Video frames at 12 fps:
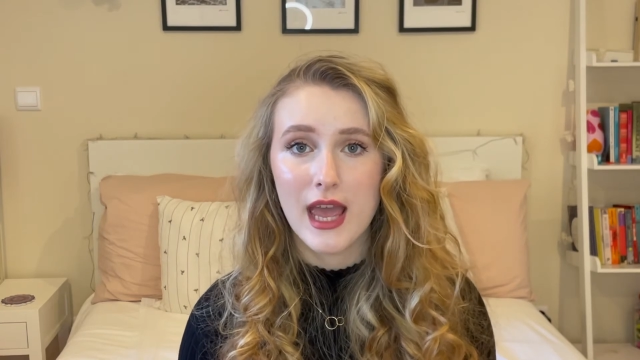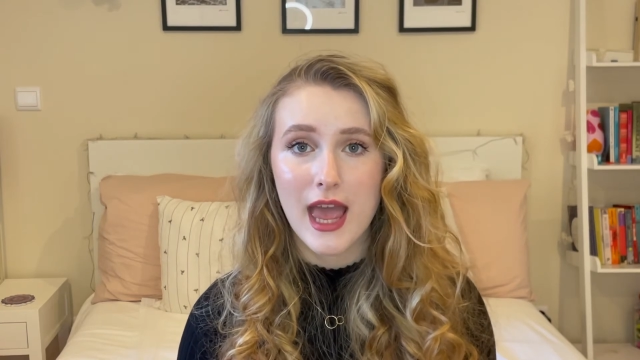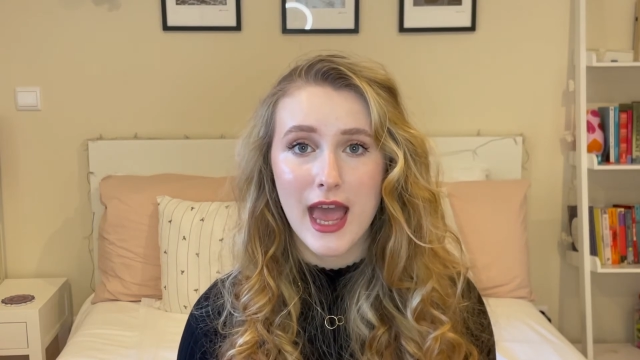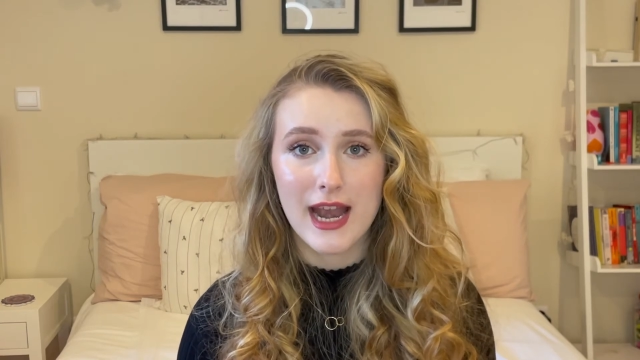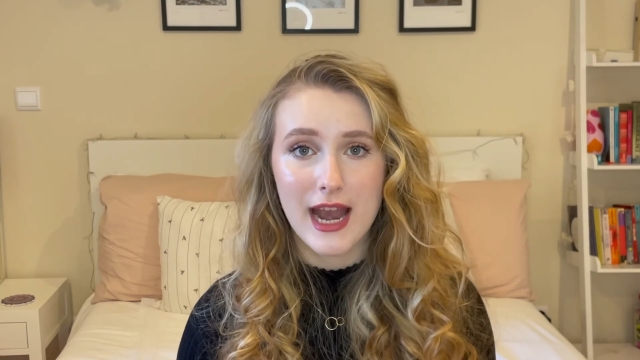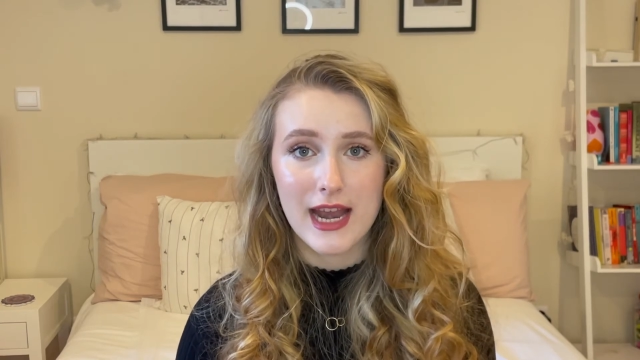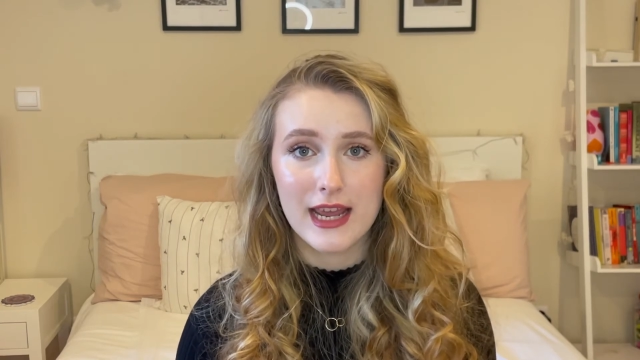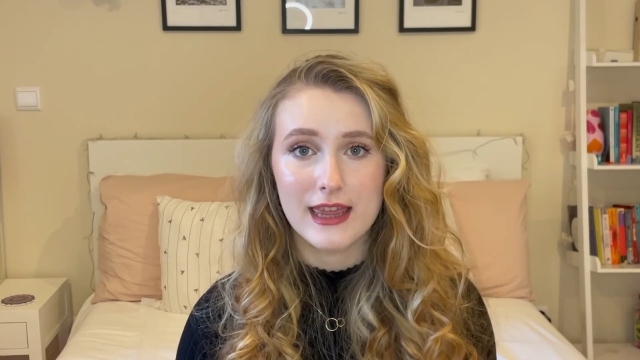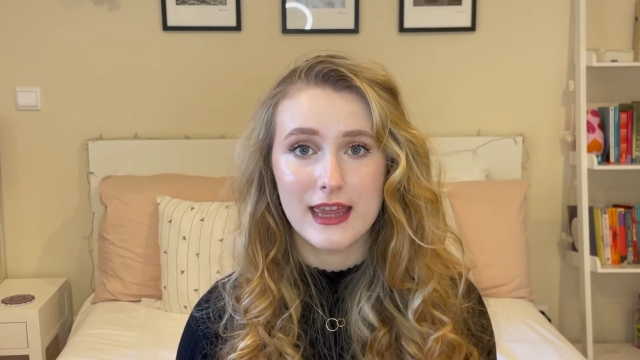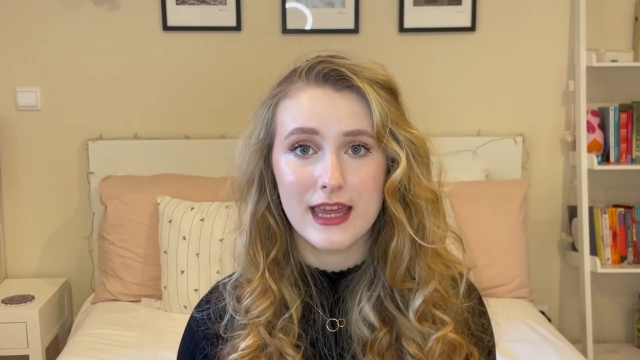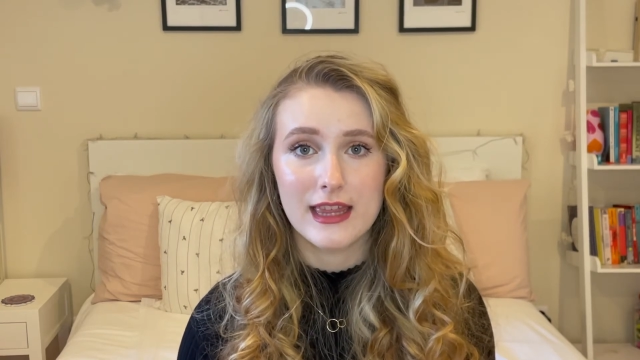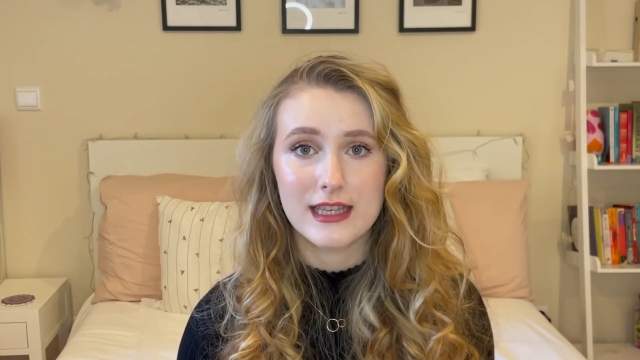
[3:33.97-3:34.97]
and
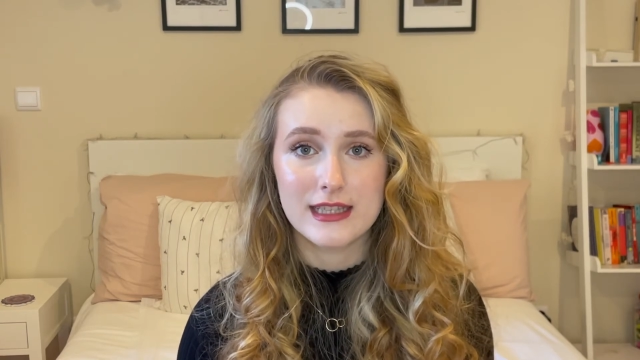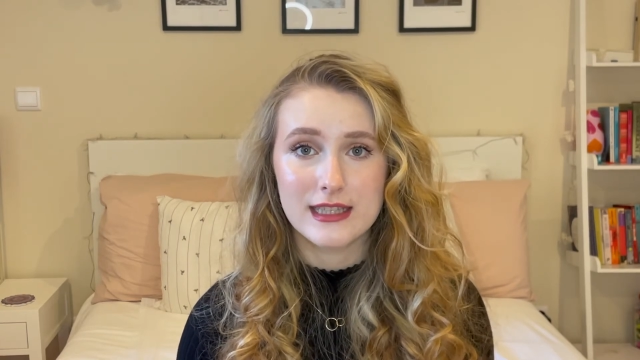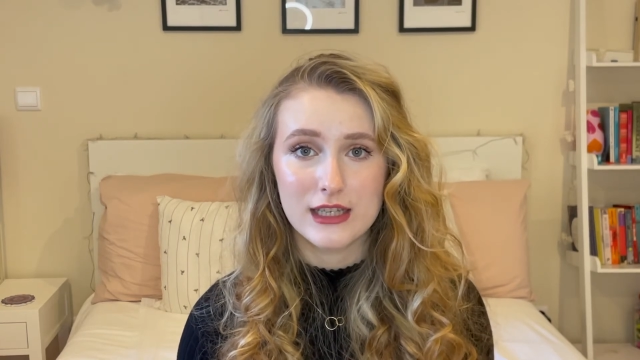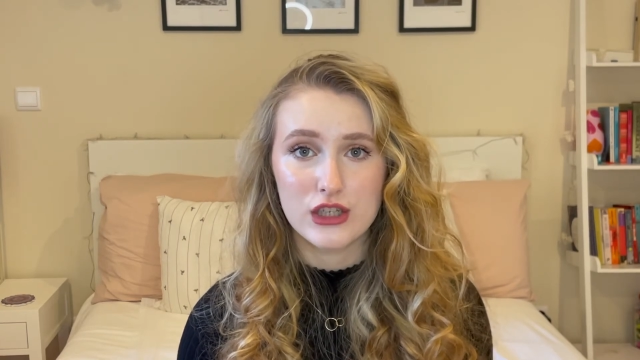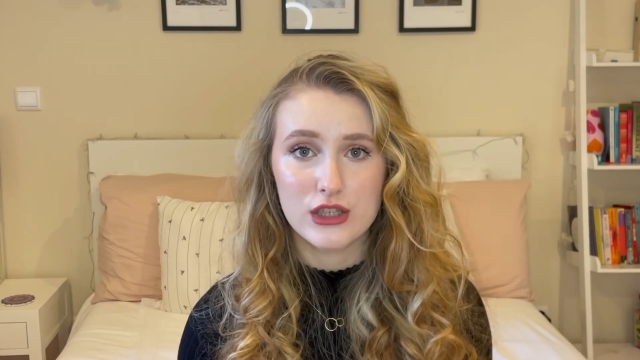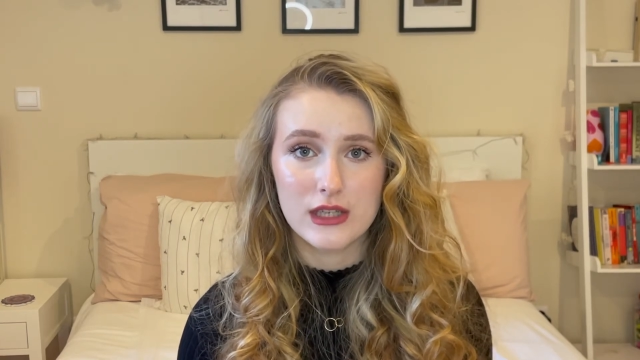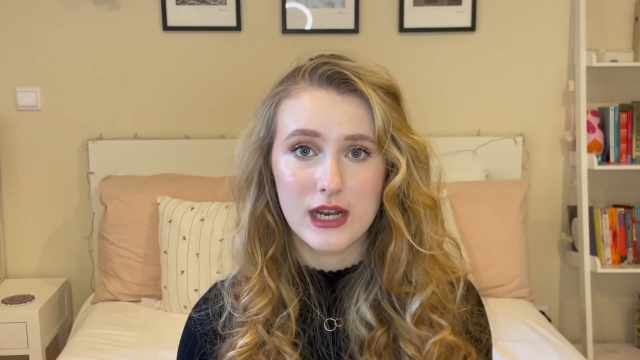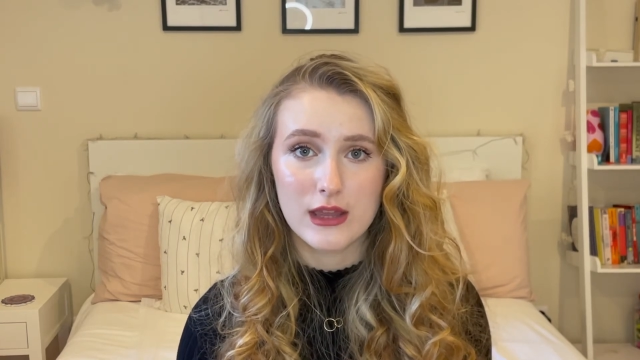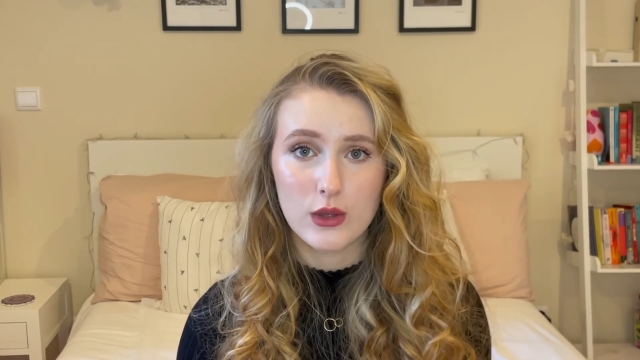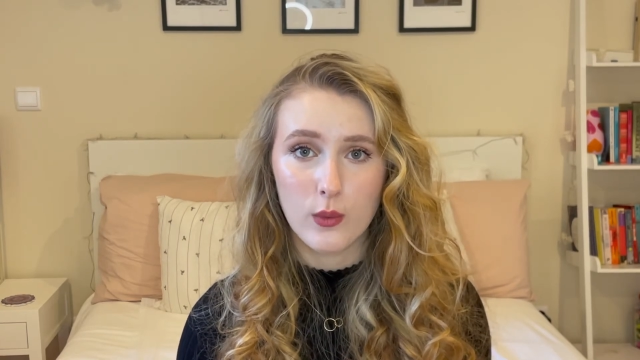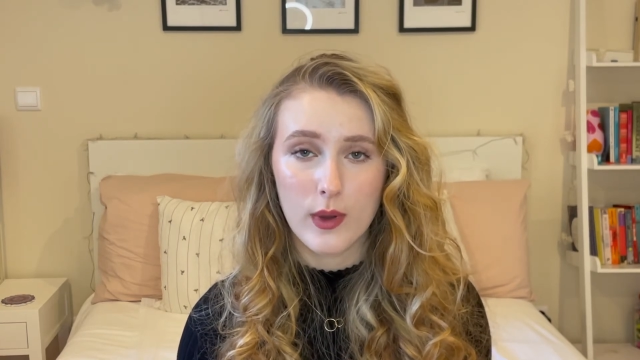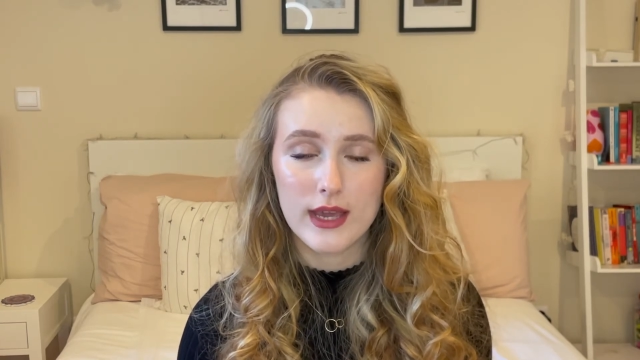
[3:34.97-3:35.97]
anything that cinches in at
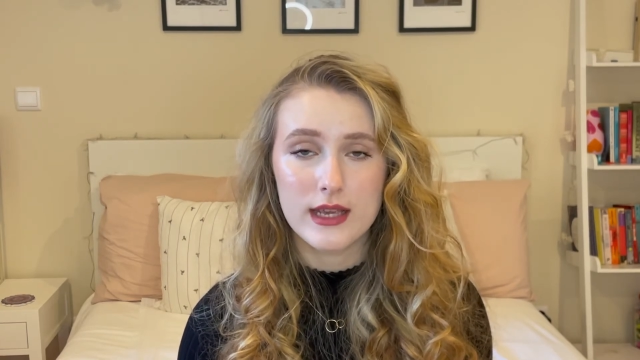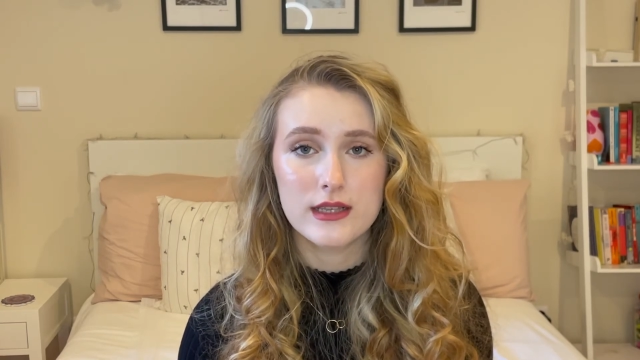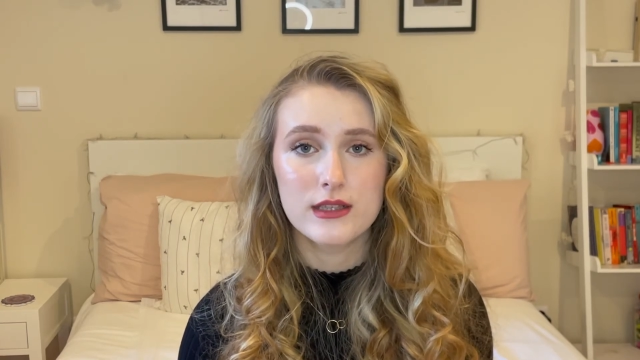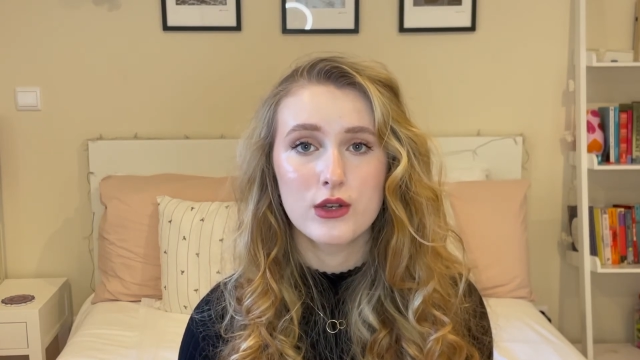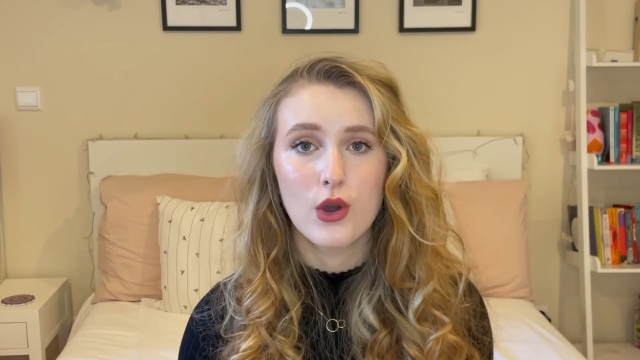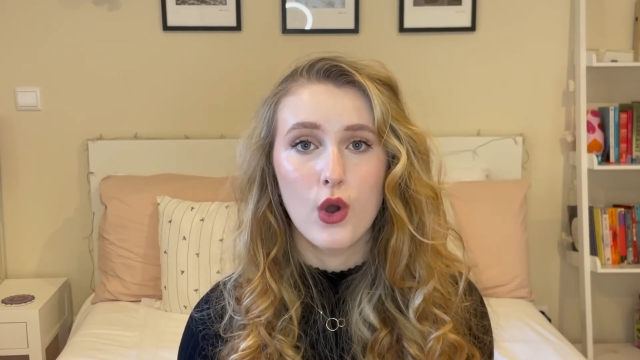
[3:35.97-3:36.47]
the waist